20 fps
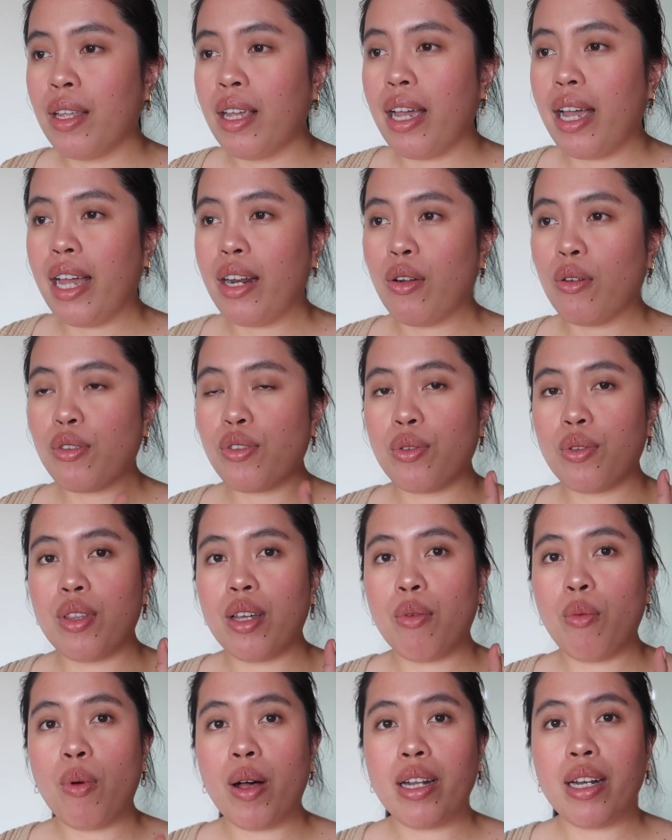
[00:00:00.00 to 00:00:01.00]
And also the
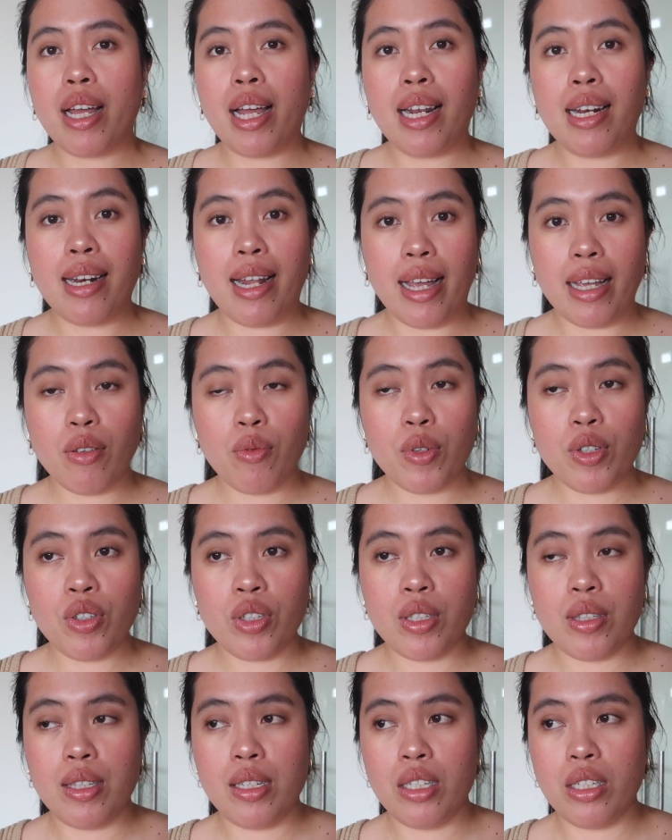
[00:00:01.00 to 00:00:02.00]
one I like, which
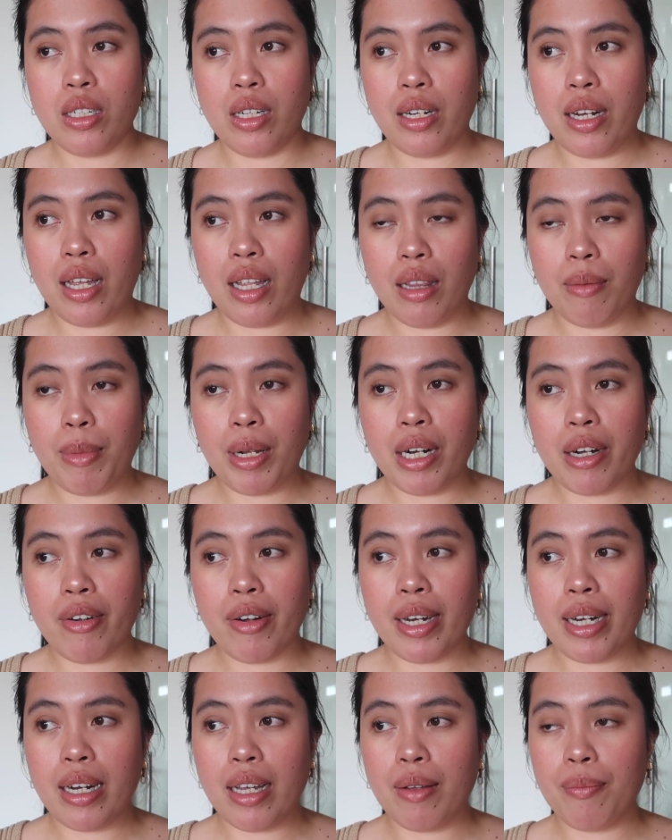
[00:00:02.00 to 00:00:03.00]
is the Chanel
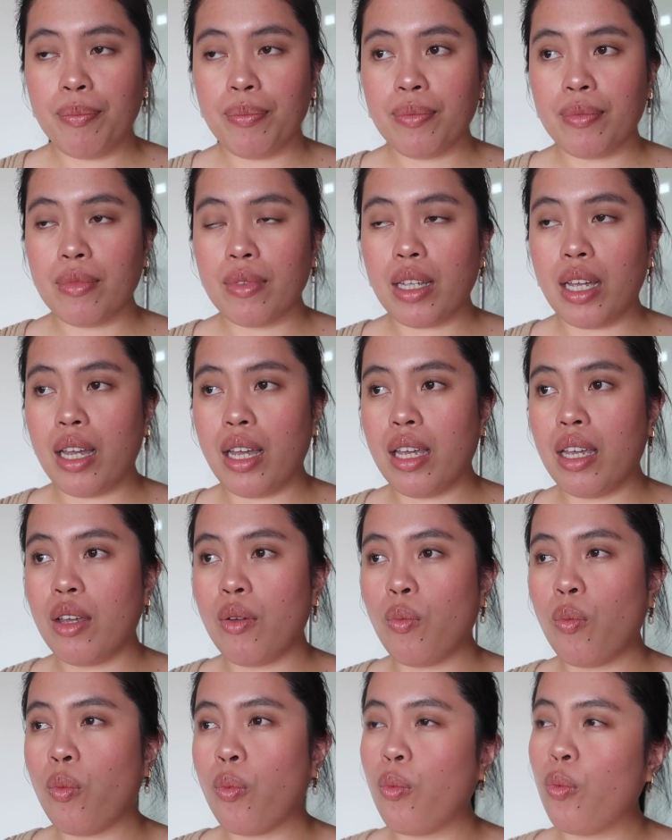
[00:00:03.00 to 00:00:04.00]
Ballerina. I
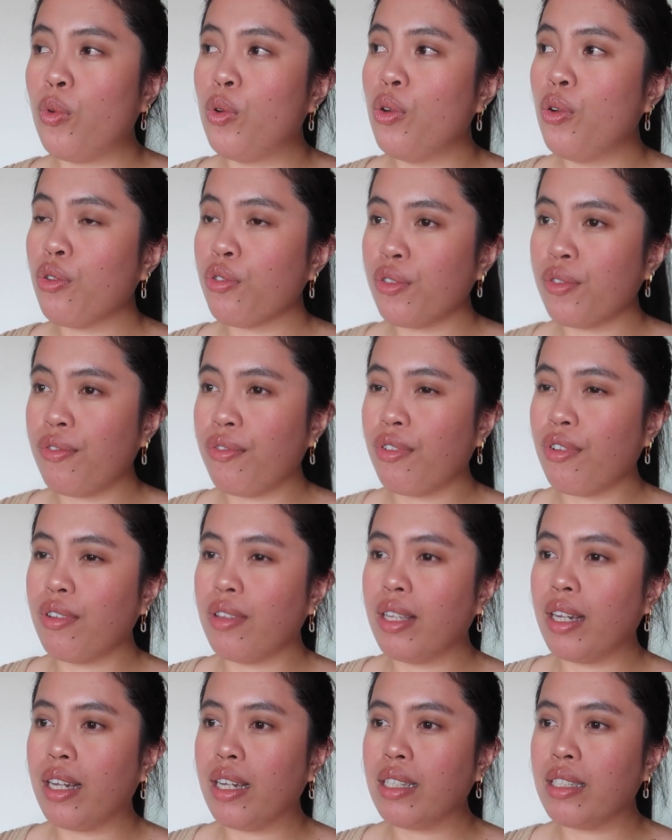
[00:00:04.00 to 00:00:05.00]
looked for
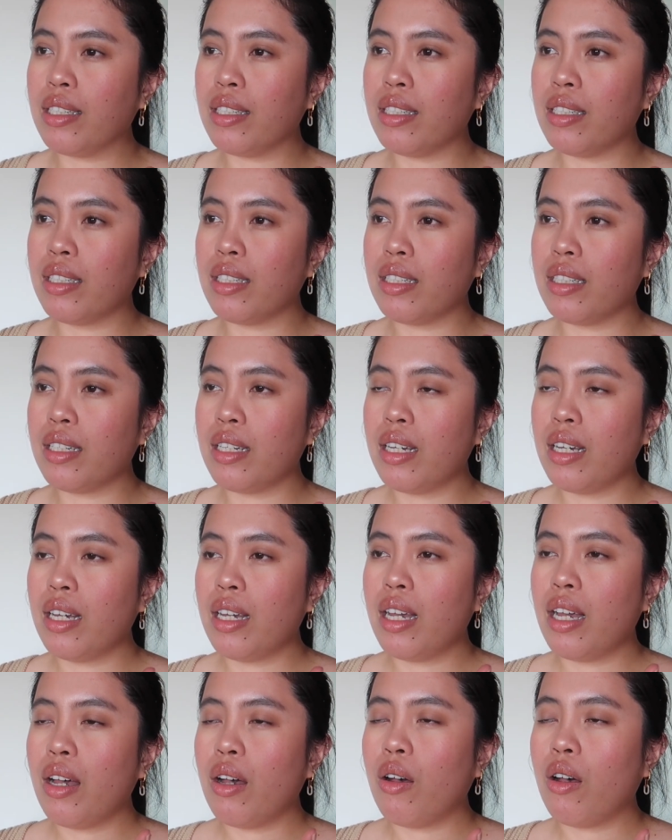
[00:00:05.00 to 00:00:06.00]
that,
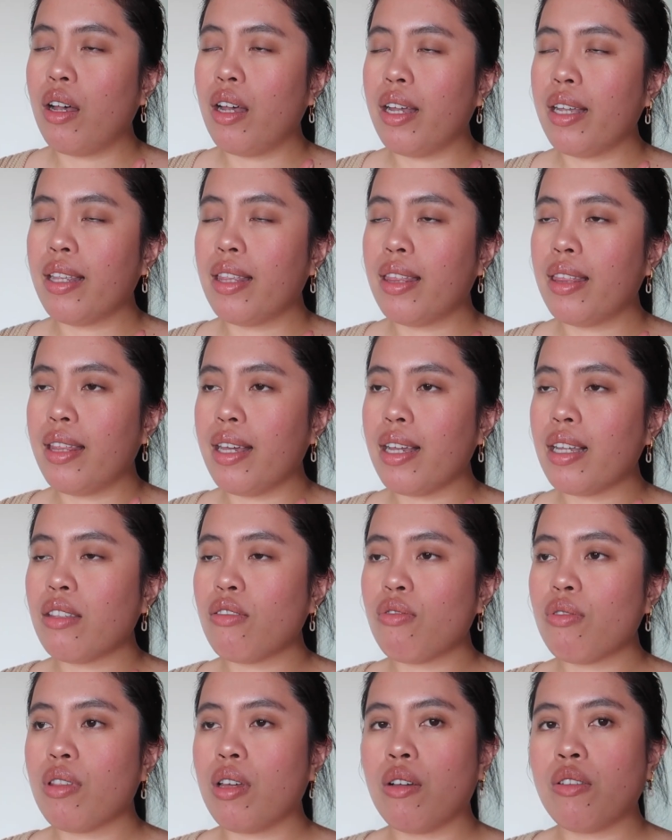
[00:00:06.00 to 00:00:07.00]
I think in
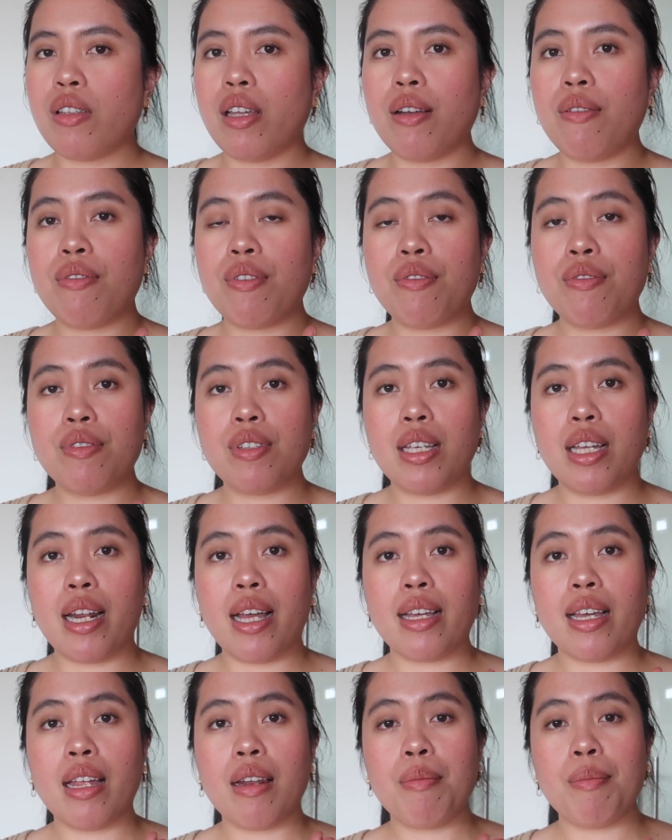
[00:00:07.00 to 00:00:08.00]
2015. I
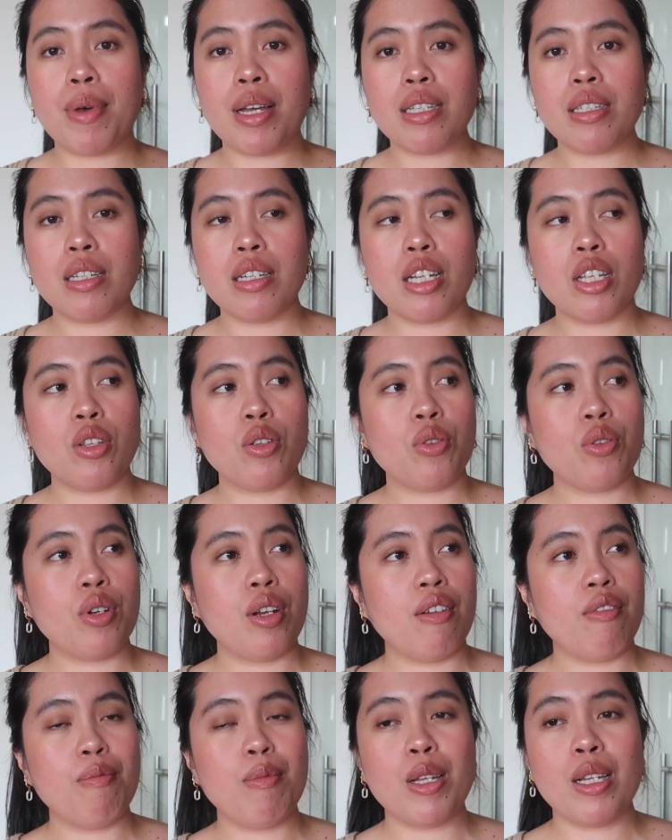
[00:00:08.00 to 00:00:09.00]
can imagine it could
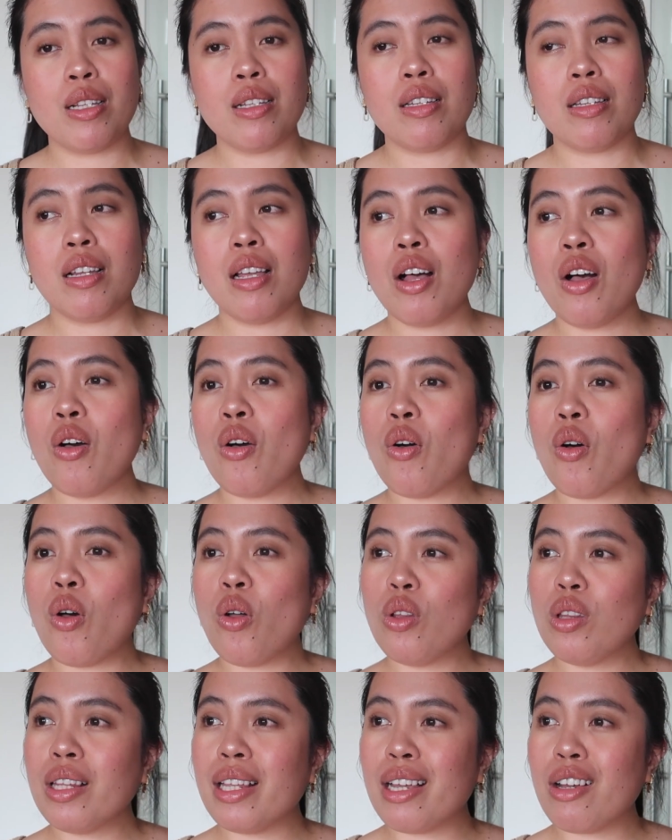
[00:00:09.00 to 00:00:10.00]
have been
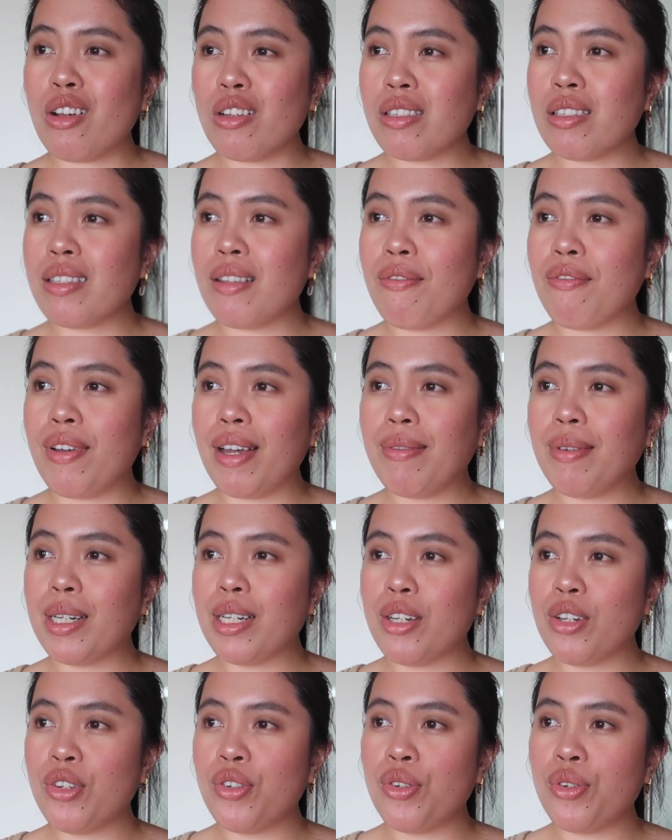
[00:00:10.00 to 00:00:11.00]
only costing
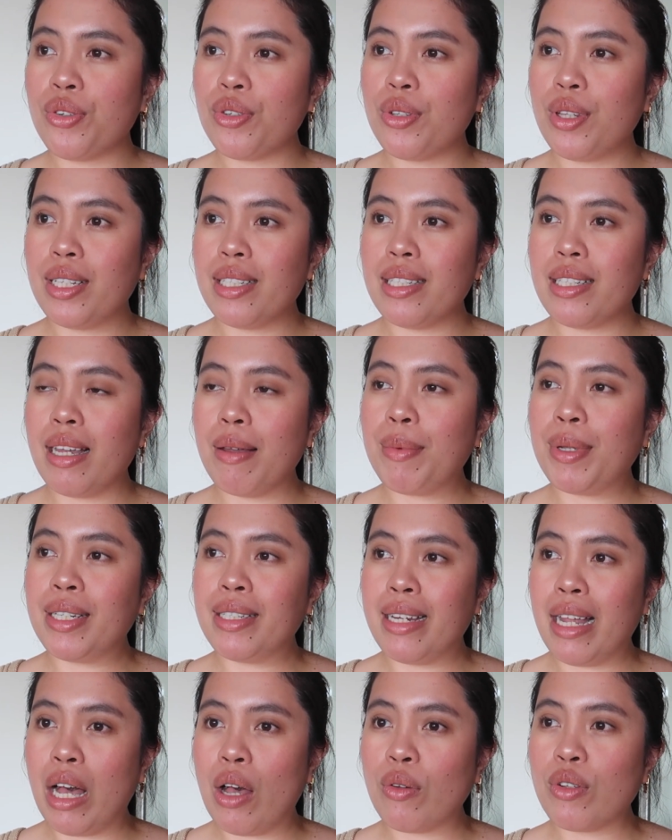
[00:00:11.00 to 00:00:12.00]
€500 that time, and
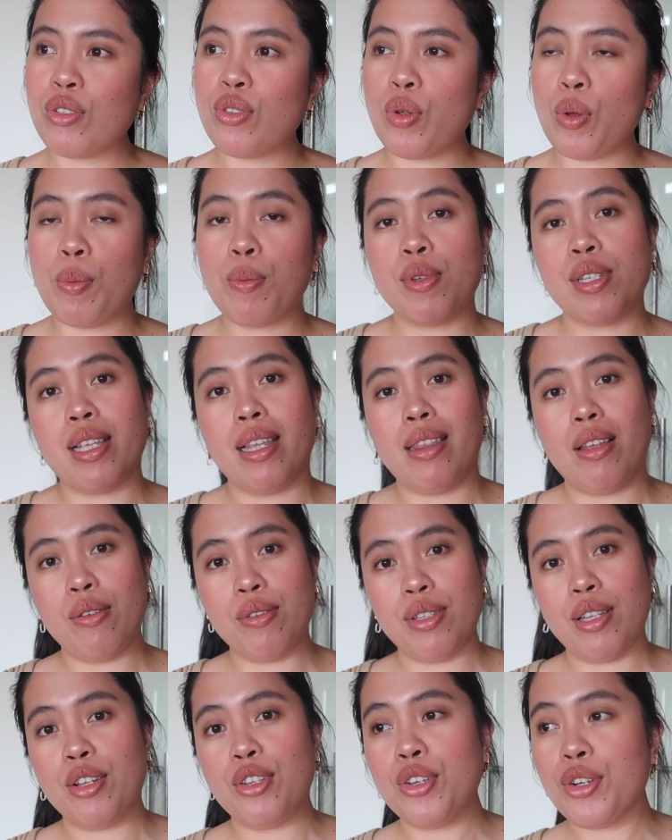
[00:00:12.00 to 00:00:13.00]
now it's almost
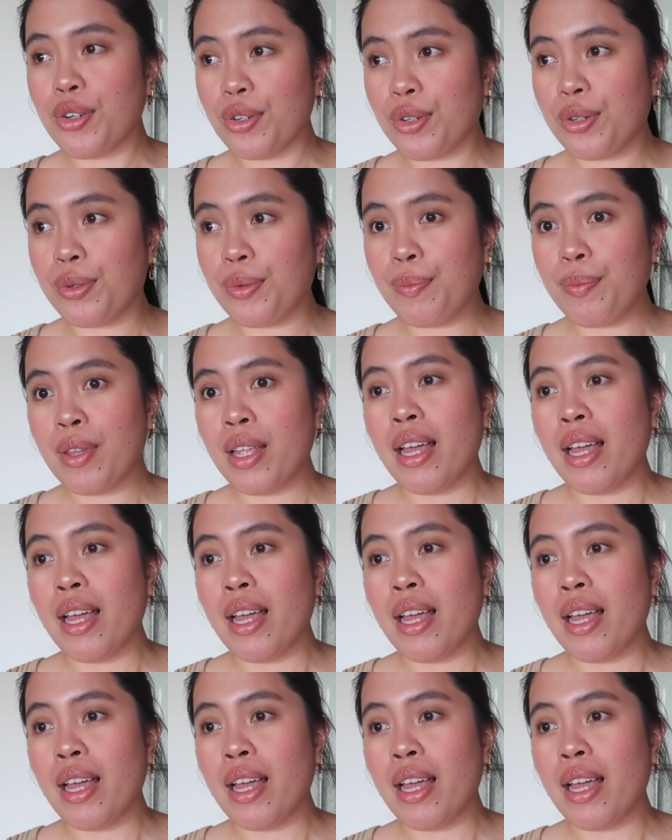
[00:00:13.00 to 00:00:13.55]
€1,000.